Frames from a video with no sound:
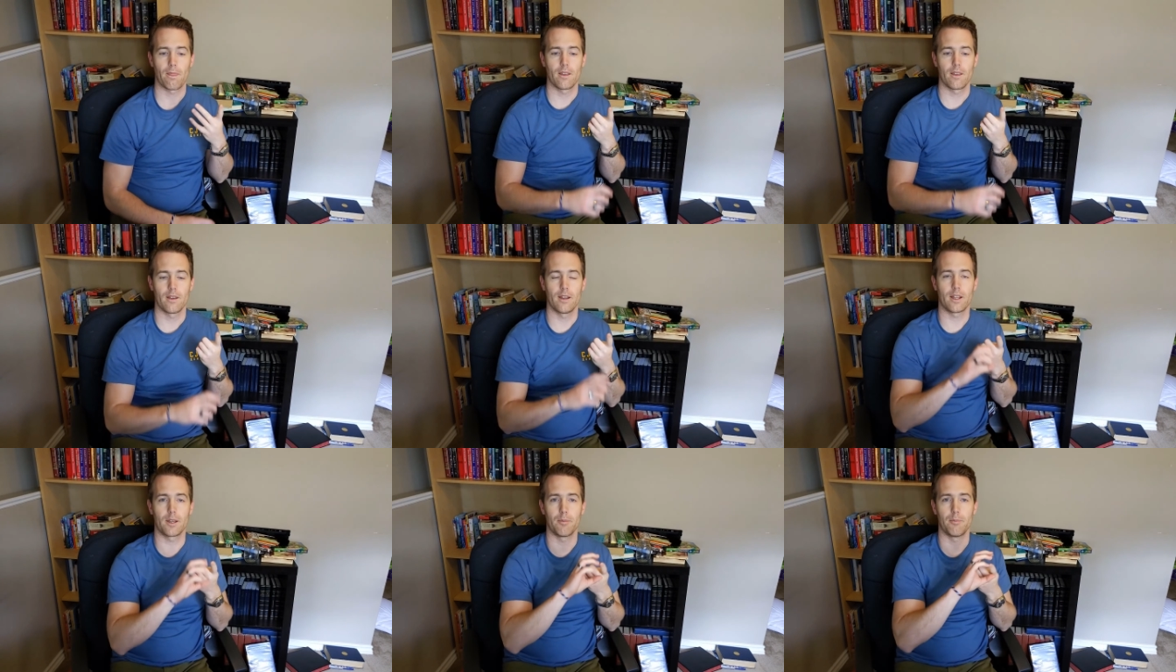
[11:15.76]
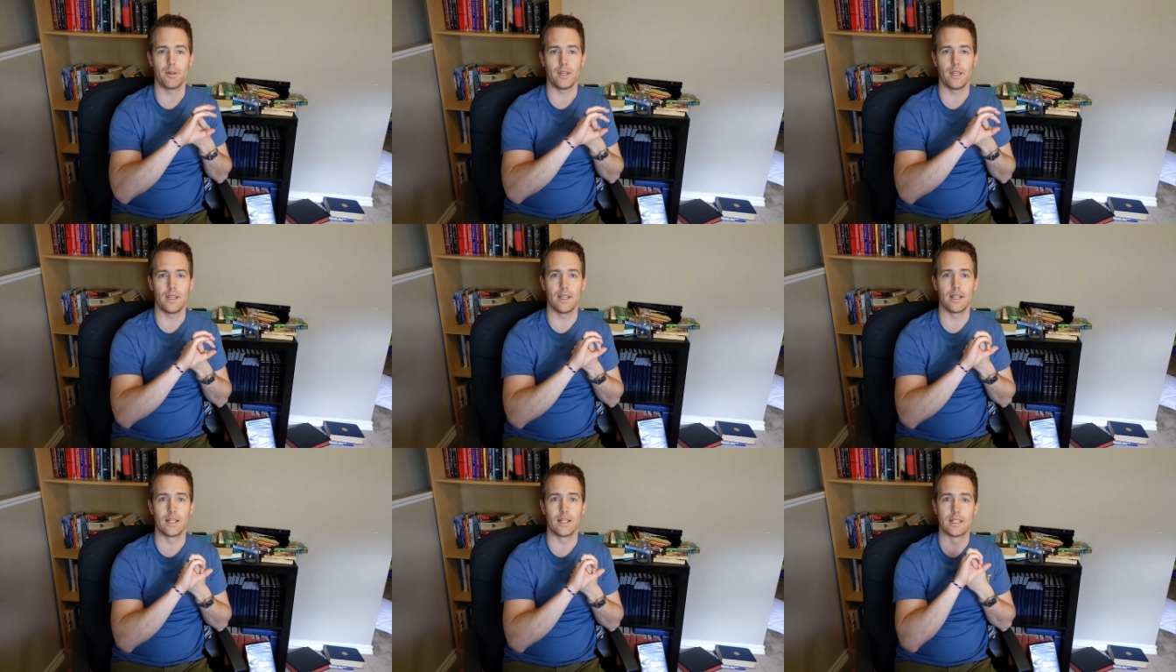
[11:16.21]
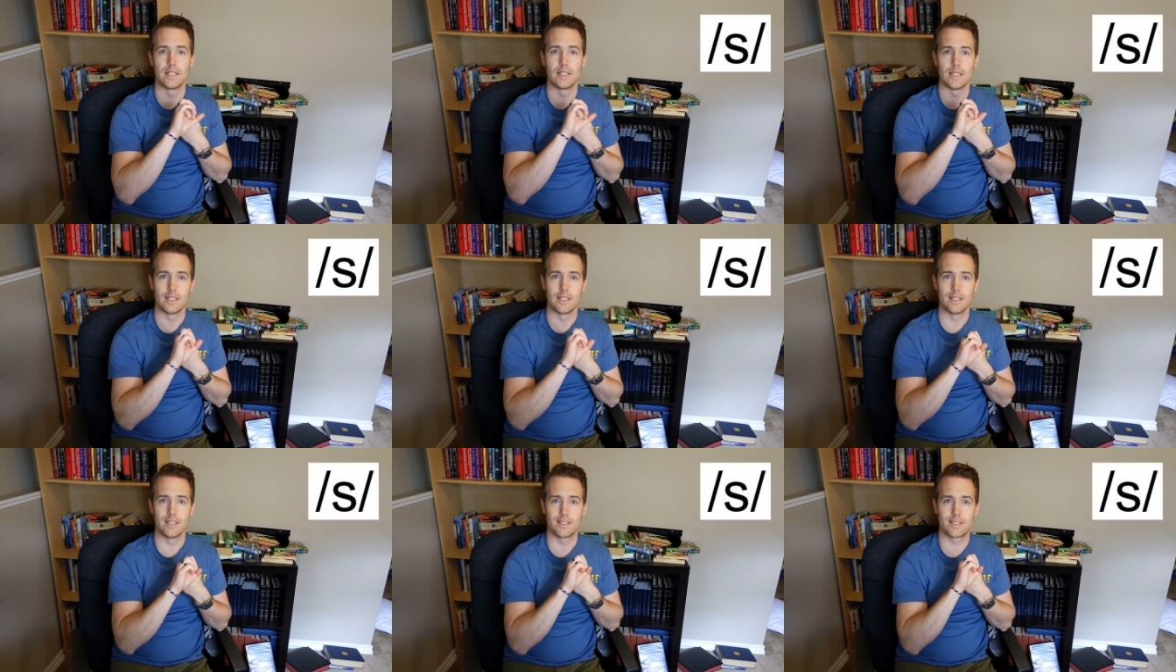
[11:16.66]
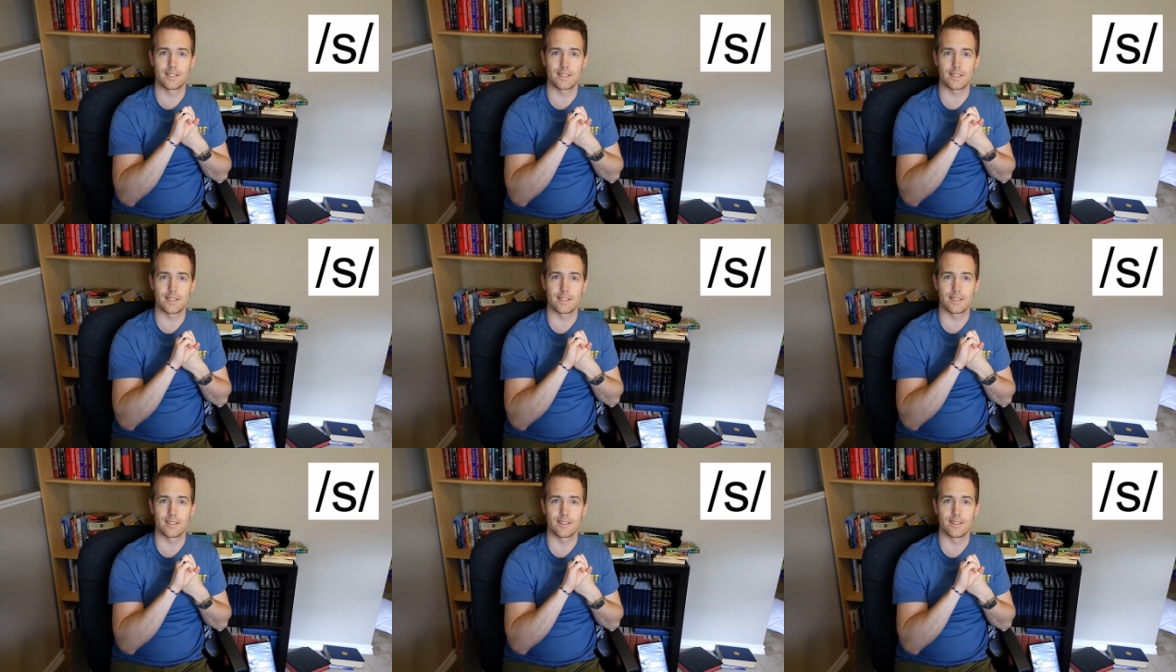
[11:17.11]
It can be
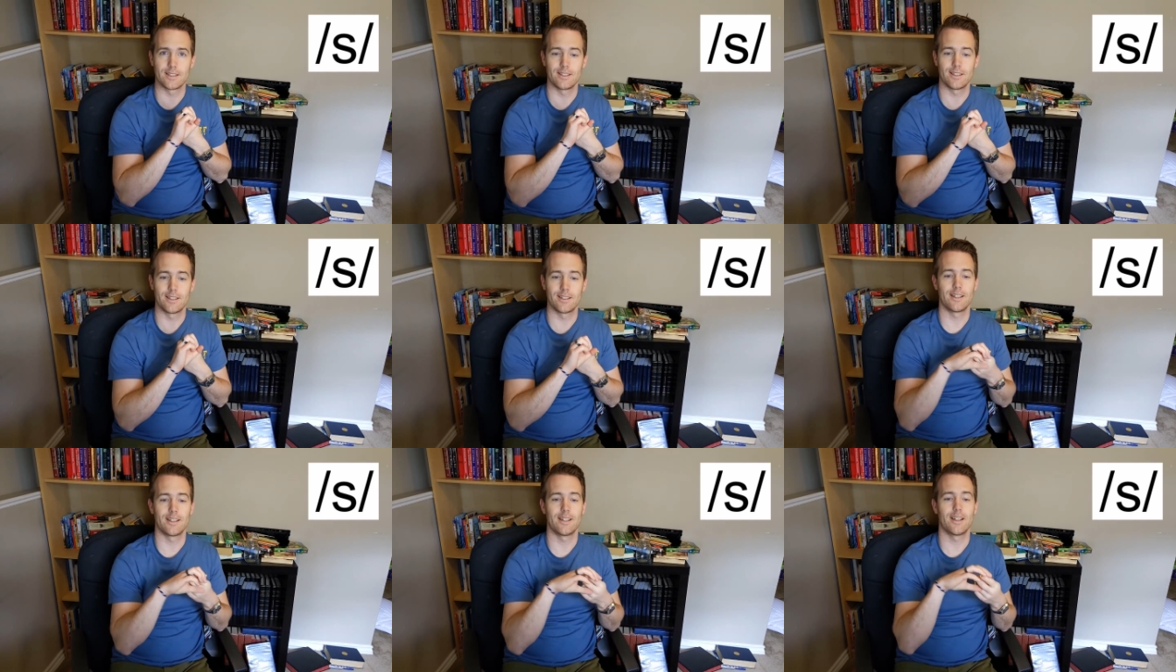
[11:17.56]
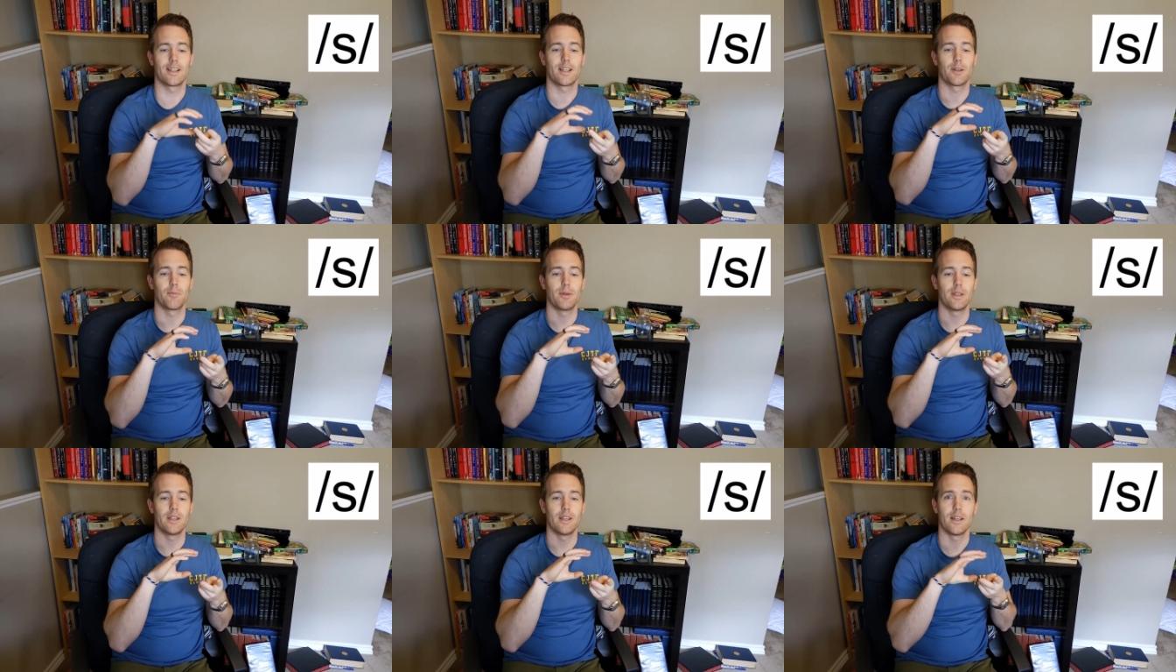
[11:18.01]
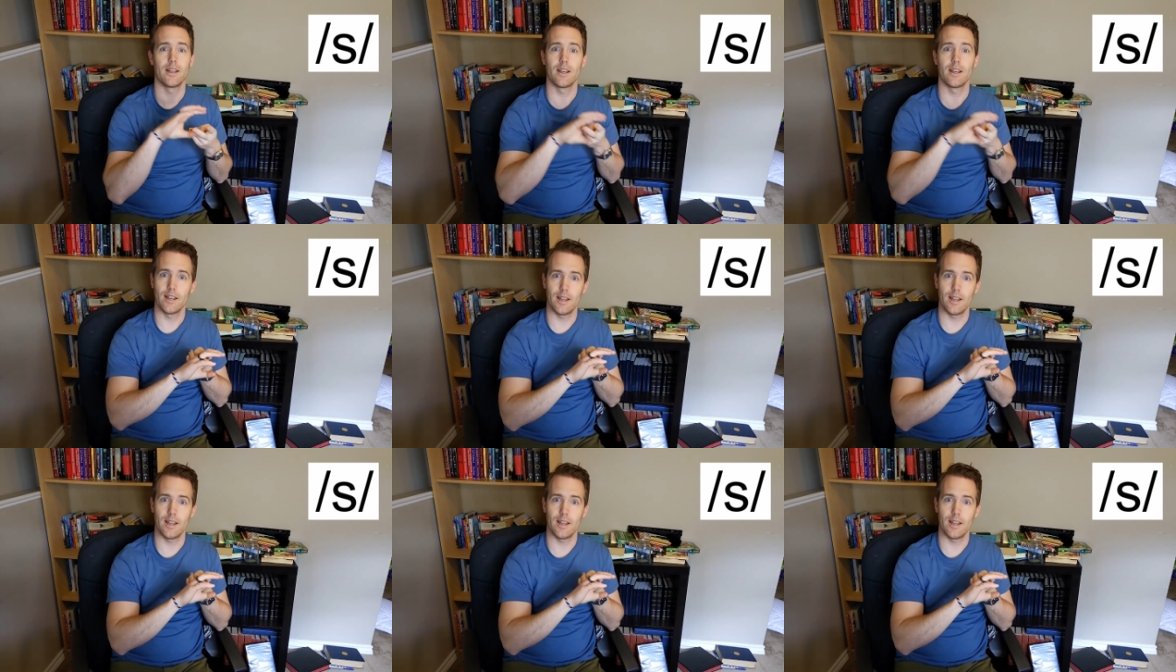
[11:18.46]
s, it can be